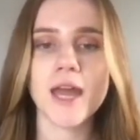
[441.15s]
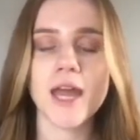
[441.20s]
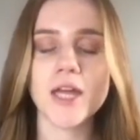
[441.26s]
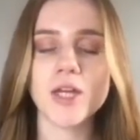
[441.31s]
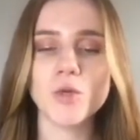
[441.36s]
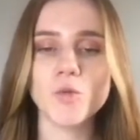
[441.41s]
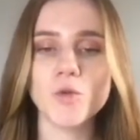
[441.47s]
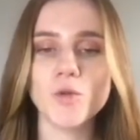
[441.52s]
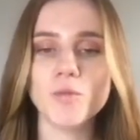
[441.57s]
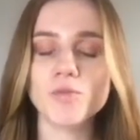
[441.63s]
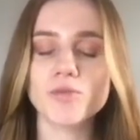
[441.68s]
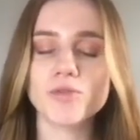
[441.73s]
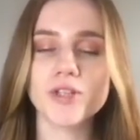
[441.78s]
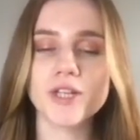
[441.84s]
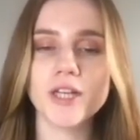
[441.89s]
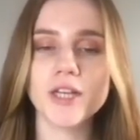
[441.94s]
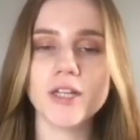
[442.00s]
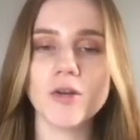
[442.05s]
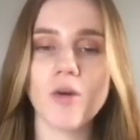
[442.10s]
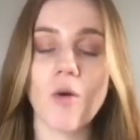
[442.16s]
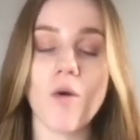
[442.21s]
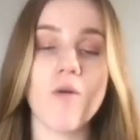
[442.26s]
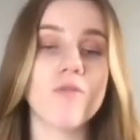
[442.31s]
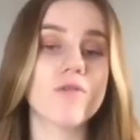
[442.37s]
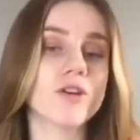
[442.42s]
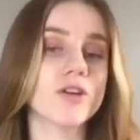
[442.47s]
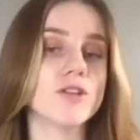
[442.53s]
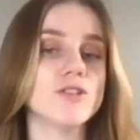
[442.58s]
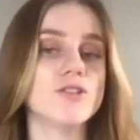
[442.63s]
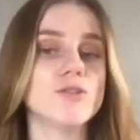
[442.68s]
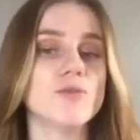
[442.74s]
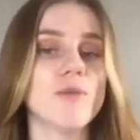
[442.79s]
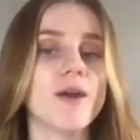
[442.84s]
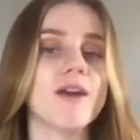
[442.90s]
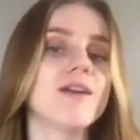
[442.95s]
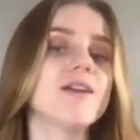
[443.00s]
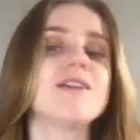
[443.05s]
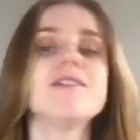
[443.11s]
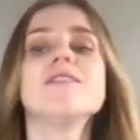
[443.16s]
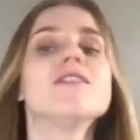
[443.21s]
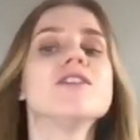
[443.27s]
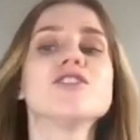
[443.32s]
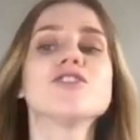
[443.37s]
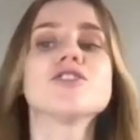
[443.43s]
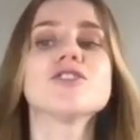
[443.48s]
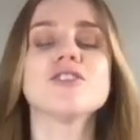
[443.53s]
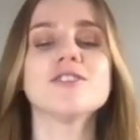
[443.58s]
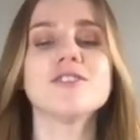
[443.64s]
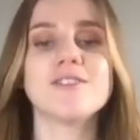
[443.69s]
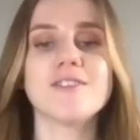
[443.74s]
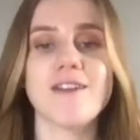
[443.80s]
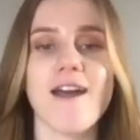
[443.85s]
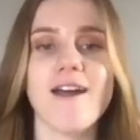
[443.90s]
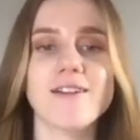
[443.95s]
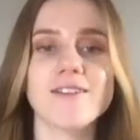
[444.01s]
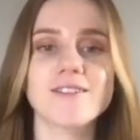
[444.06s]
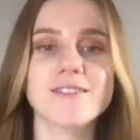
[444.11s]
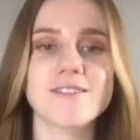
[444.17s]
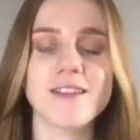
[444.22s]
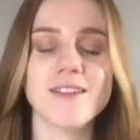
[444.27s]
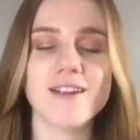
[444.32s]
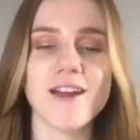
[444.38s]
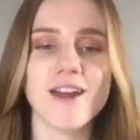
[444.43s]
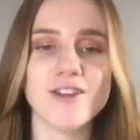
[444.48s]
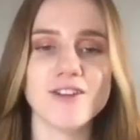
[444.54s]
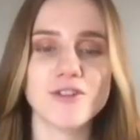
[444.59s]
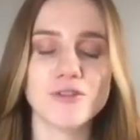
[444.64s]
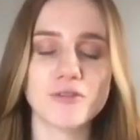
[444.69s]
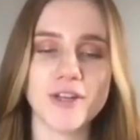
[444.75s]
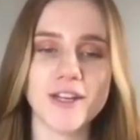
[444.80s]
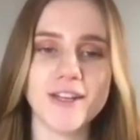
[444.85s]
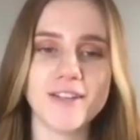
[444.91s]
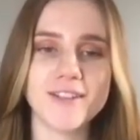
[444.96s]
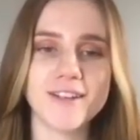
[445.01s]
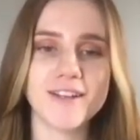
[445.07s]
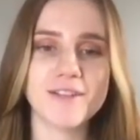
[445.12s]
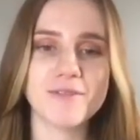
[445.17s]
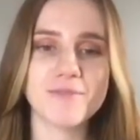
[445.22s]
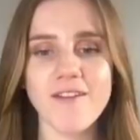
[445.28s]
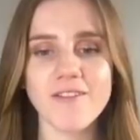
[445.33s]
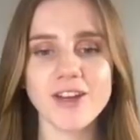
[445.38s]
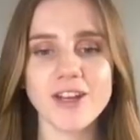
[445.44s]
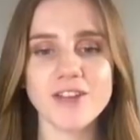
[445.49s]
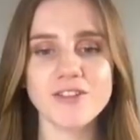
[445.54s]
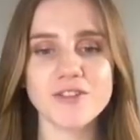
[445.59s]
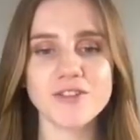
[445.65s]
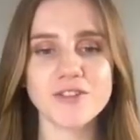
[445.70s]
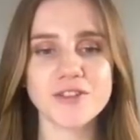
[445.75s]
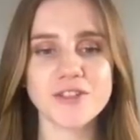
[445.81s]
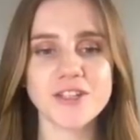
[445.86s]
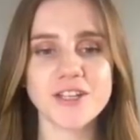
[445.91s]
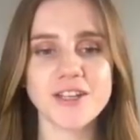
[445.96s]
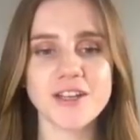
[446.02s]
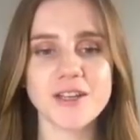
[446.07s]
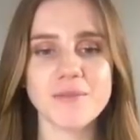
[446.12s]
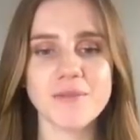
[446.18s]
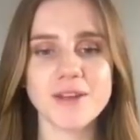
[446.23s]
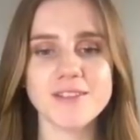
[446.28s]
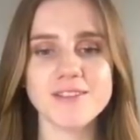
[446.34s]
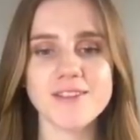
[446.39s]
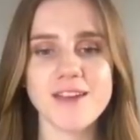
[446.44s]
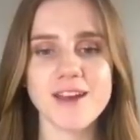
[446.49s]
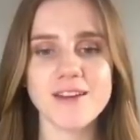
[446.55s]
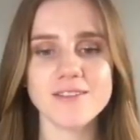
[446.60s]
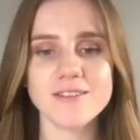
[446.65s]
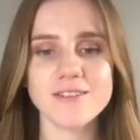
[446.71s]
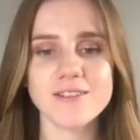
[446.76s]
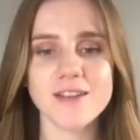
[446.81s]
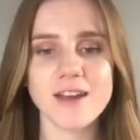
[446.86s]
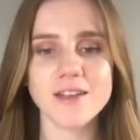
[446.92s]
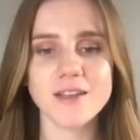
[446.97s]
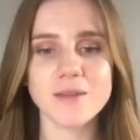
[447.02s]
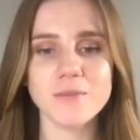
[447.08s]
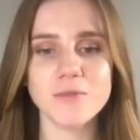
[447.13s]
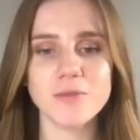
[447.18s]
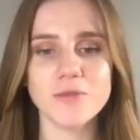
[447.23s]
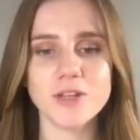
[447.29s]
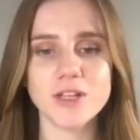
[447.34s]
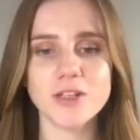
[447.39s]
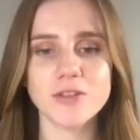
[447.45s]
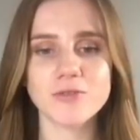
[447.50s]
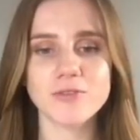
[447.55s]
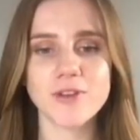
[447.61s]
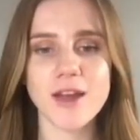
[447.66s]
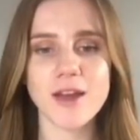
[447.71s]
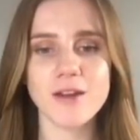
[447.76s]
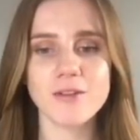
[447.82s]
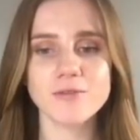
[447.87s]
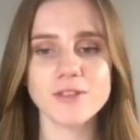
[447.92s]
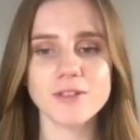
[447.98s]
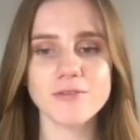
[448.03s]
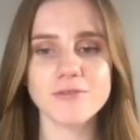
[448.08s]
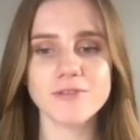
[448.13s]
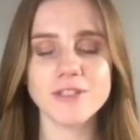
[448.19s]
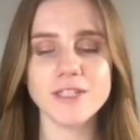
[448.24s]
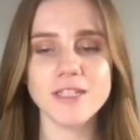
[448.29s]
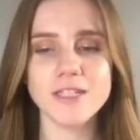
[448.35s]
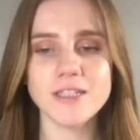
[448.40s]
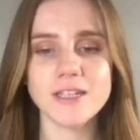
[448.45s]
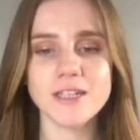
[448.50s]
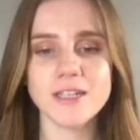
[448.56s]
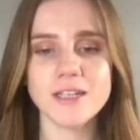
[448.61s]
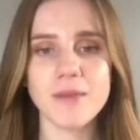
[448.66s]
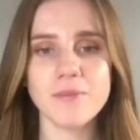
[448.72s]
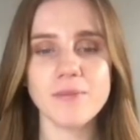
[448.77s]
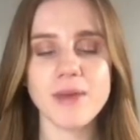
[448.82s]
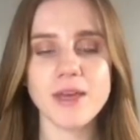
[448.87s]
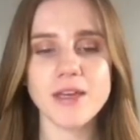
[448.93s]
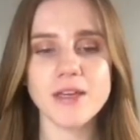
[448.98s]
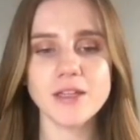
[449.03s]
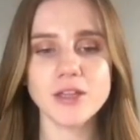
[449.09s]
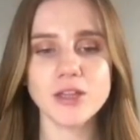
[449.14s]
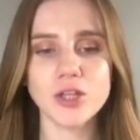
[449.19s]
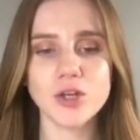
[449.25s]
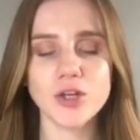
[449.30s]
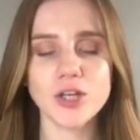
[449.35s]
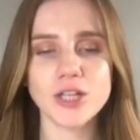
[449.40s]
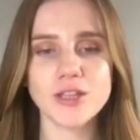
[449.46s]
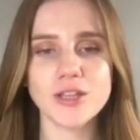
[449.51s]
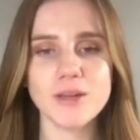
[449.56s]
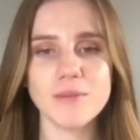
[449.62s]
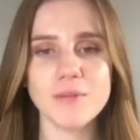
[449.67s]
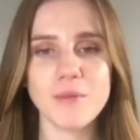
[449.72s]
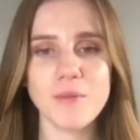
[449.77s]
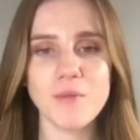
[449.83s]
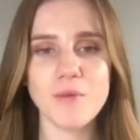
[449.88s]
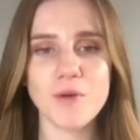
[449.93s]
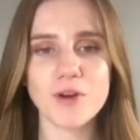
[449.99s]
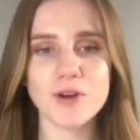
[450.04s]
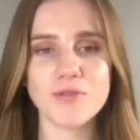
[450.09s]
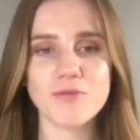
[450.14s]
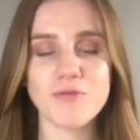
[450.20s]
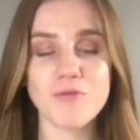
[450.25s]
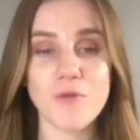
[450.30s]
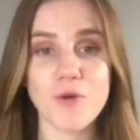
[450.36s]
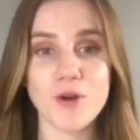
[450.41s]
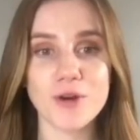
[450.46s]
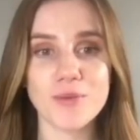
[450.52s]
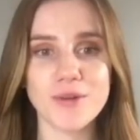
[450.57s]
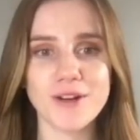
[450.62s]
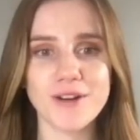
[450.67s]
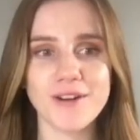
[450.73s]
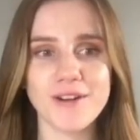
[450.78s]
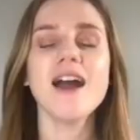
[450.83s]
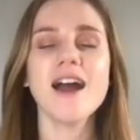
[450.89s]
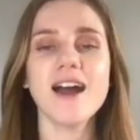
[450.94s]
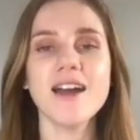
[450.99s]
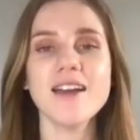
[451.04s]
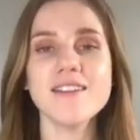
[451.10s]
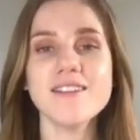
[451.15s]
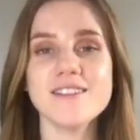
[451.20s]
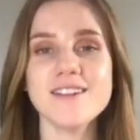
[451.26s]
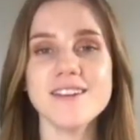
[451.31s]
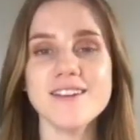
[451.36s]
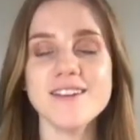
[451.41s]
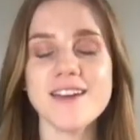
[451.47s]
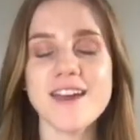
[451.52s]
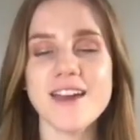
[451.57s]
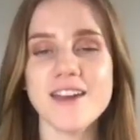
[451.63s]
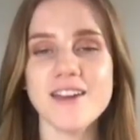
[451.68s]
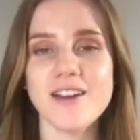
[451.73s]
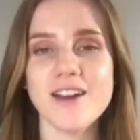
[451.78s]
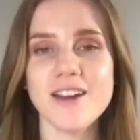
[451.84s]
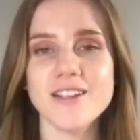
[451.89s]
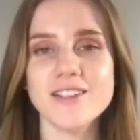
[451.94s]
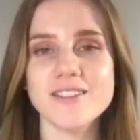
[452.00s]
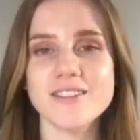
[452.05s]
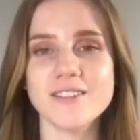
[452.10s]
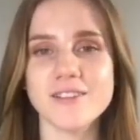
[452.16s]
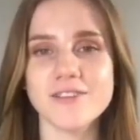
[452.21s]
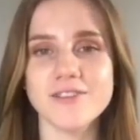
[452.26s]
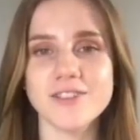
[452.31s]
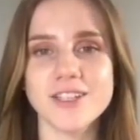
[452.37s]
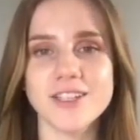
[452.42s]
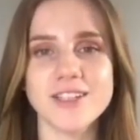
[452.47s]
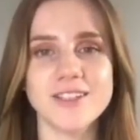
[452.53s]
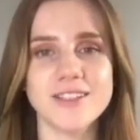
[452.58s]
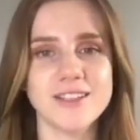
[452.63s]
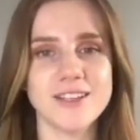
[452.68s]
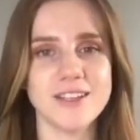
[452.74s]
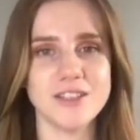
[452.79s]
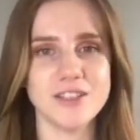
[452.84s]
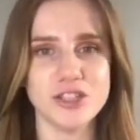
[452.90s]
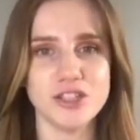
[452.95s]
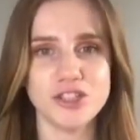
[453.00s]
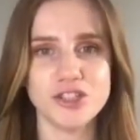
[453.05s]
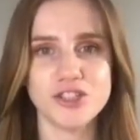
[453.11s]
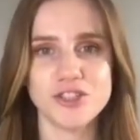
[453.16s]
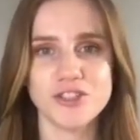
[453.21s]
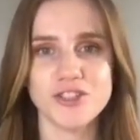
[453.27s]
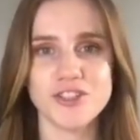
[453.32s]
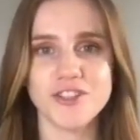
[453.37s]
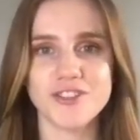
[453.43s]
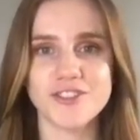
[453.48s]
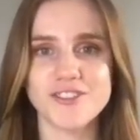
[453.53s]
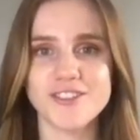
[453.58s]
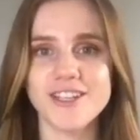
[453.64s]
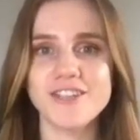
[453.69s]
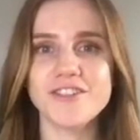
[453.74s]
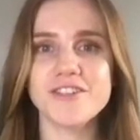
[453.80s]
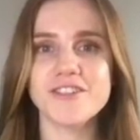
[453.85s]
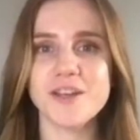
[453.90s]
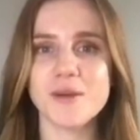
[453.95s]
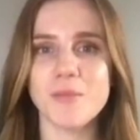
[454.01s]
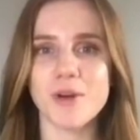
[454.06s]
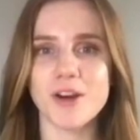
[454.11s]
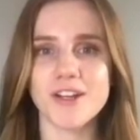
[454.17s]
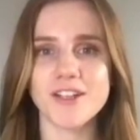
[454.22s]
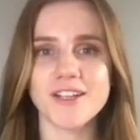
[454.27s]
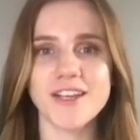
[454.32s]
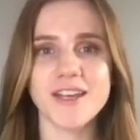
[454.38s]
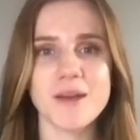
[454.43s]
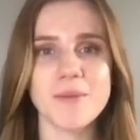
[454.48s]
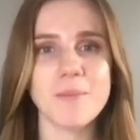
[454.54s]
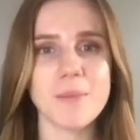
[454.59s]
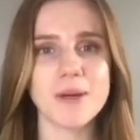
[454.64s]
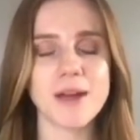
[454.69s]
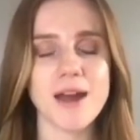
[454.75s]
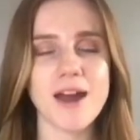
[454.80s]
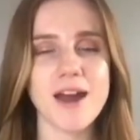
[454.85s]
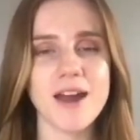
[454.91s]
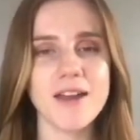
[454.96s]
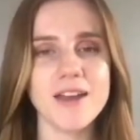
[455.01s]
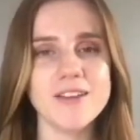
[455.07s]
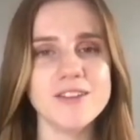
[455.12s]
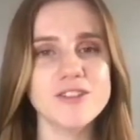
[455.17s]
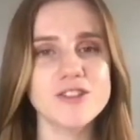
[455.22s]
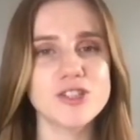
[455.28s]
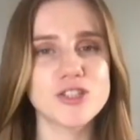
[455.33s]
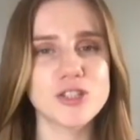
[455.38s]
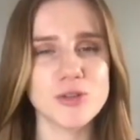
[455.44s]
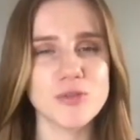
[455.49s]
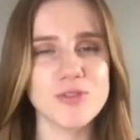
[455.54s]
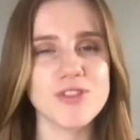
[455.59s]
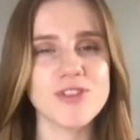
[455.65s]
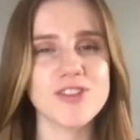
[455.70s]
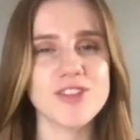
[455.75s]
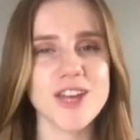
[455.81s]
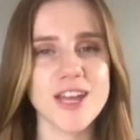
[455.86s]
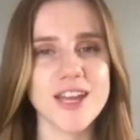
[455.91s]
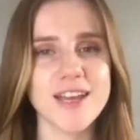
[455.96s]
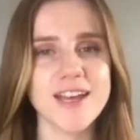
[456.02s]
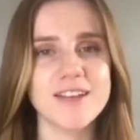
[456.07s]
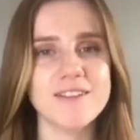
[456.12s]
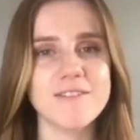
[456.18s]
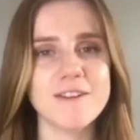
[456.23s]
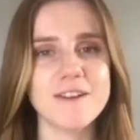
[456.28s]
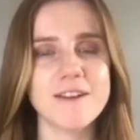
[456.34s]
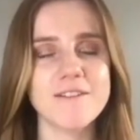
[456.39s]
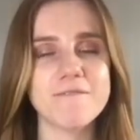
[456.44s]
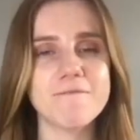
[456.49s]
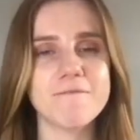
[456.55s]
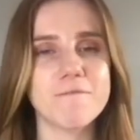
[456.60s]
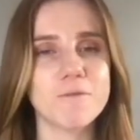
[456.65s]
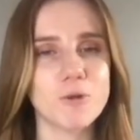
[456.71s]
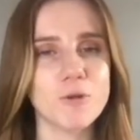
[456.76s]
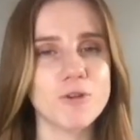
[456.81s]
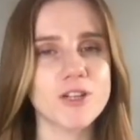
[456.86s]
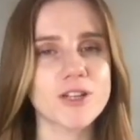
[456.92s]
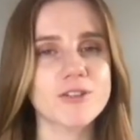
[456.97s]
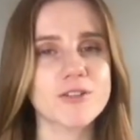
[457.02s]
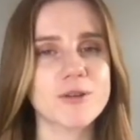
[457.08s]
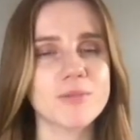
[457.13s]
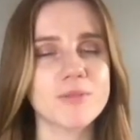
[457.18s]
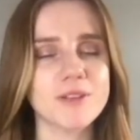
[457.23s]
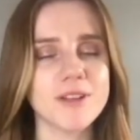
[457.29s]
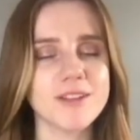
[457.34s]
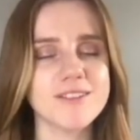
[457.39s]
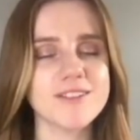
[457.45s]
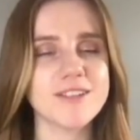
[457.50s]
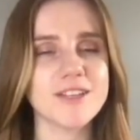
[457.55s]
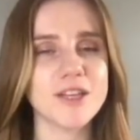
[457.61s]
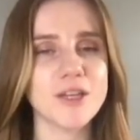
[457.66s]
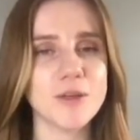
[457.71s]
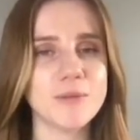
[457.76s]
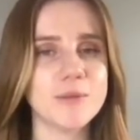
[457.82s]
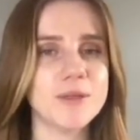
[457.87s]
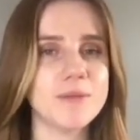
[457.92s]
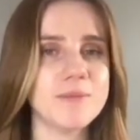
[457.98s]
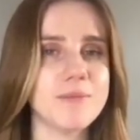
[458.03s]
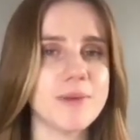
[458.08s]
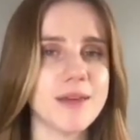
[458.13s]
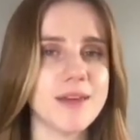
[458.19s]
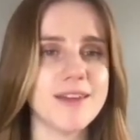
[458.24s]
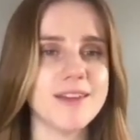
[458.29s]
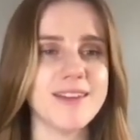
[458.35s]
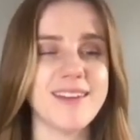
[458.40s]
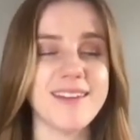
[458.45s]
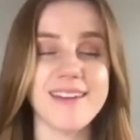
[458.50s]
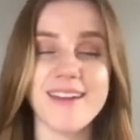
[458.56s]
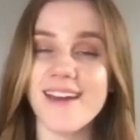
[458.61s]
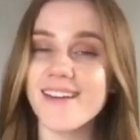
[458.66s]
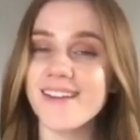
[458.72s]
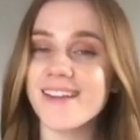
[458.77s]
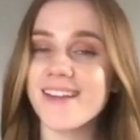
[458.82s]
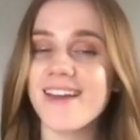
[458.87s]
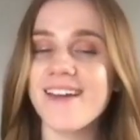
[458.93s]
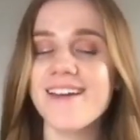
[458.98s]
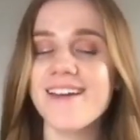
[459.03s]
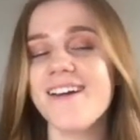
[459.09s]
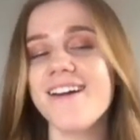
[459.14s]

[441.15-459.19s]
And it will bring it over to my initial text that I created. insert it in my text, I can move it around if needed and make it look a little bit more formal. I think AI is definitely a good addition to your day-to-day marketing, but I don't think it can fully replace a human being yet.